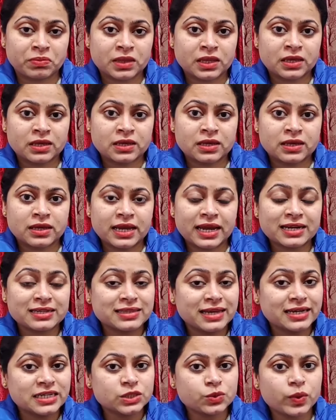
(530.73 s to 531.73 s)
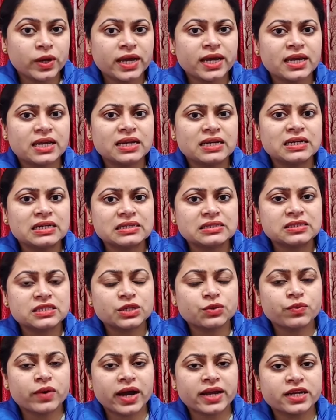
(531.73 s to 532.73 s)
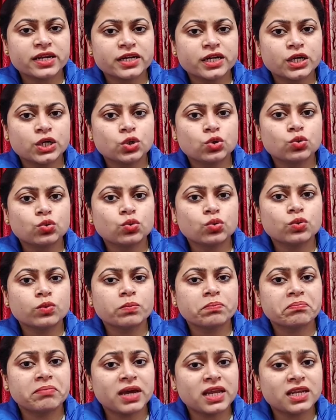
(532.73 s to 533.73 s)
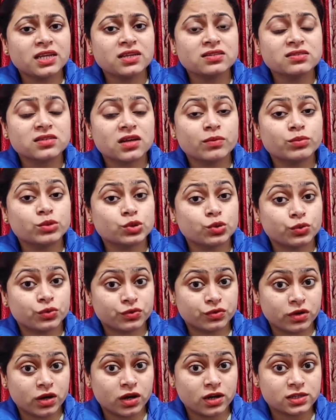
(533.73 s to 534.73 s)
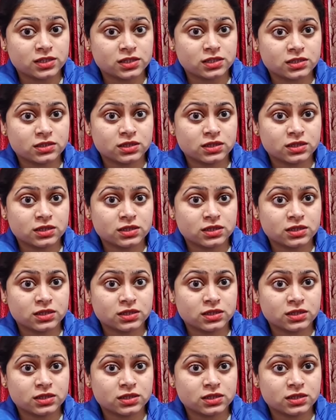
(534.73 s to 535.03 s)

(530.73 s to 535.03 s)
and that's why it is divided into many subgenres.